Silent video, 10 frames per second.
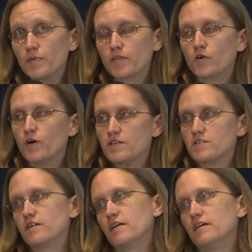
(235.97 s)
But the
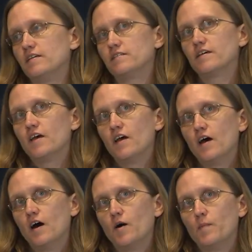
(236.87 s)
question is,
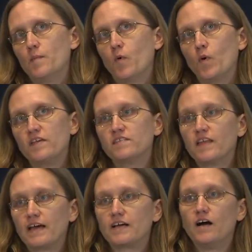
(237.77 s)
um, is
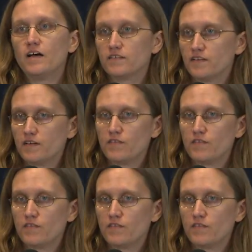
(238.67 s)
that causative?